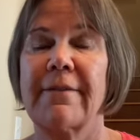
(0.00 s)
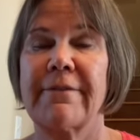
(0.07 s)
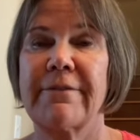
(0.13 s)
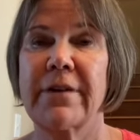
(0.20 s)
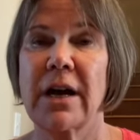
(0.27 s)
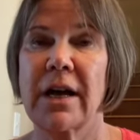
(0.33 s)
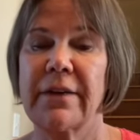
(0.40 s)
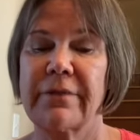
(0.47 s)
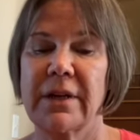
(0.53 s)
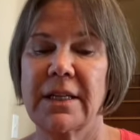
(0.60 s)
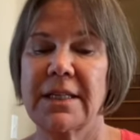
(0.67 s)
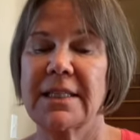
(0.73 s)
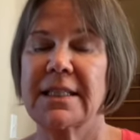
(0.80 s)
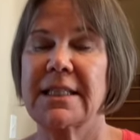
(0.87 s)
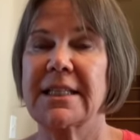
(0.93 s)
5,
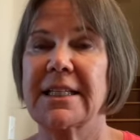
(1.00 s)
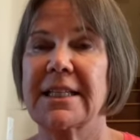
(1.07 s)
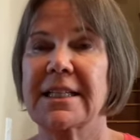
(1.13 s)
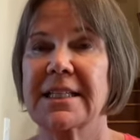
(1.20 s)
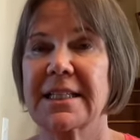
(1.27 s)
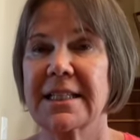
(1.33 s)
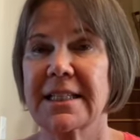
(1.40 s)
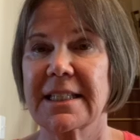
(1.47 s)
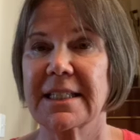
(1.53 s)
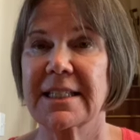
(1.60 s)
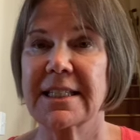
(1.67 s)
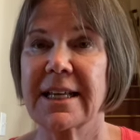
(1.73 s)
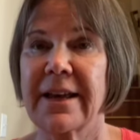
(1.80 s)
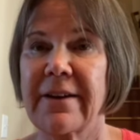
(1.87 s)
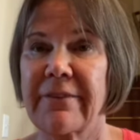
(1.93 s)
6,
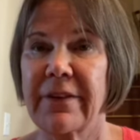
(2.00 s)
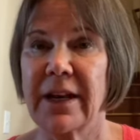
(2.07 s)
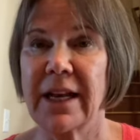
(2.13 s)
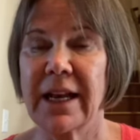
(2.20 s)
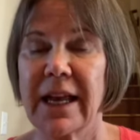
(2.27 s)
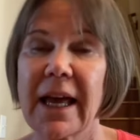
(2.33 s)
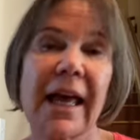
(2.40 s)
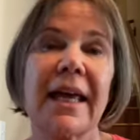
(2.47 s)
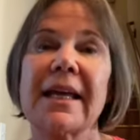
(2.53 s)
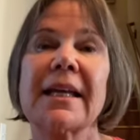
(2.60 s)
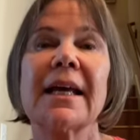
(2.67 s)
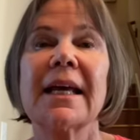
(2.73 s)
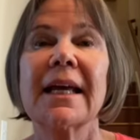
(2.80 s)
7, 8.